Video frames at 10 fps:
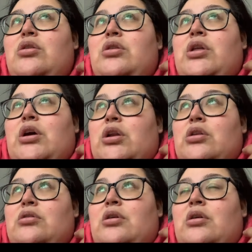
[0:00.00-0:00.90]
the
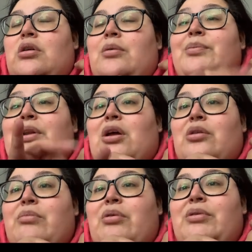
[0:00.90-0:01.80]

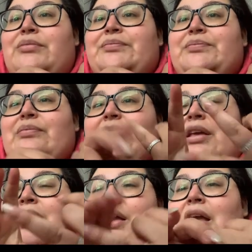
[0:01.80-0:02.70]
lawnmower,
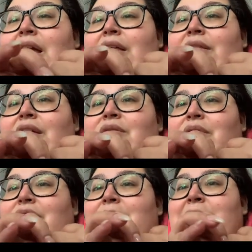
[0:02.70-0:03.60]
And then,
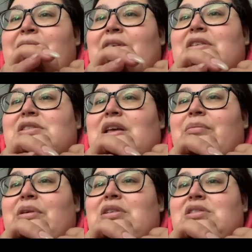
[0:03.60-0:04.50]
hold on, let me fix that
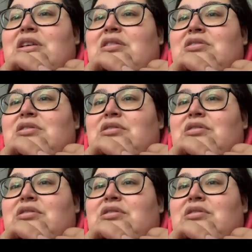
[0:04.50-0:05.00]
because that looks a little